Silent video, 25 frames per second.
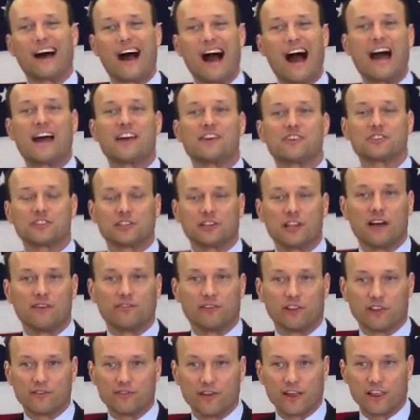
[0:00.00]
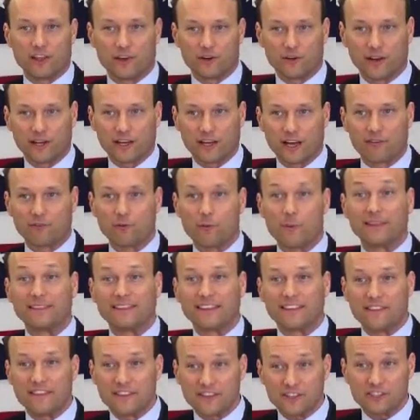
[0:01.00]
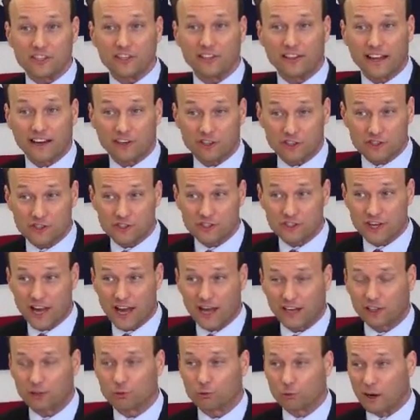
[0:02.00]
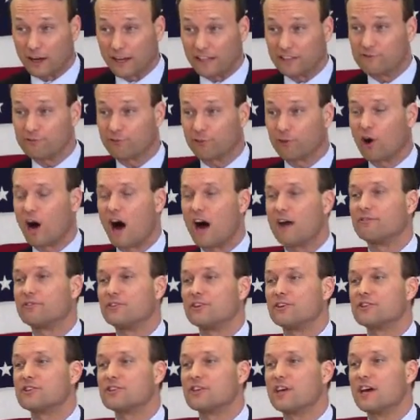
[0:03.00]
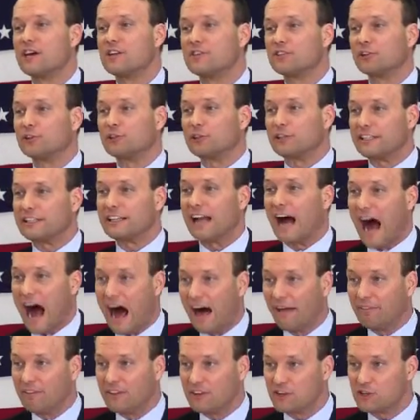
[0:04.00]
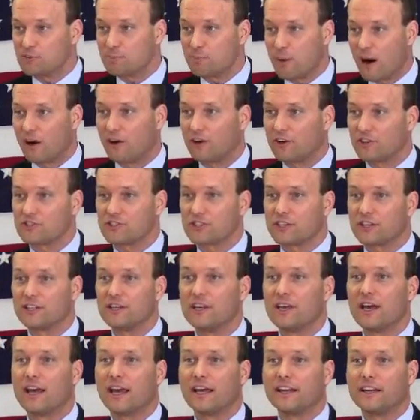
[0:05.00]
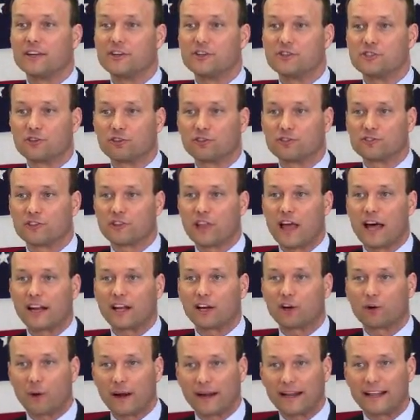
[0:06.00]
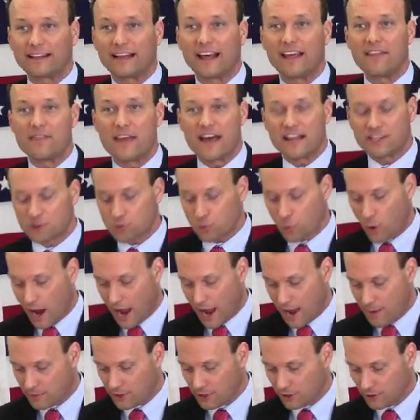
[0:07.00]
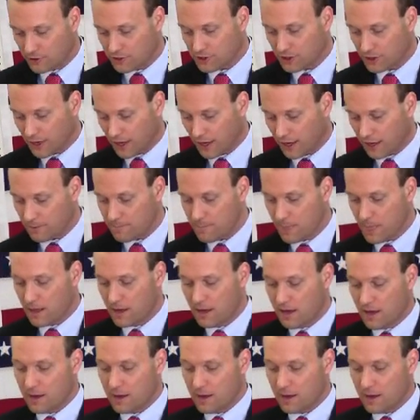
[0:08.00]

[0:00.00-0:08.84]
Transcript: at the highest level of Illinois government in this election cycle, running for office to lead on this policy, and he deserves a lot of credit, and that's why I'm here today.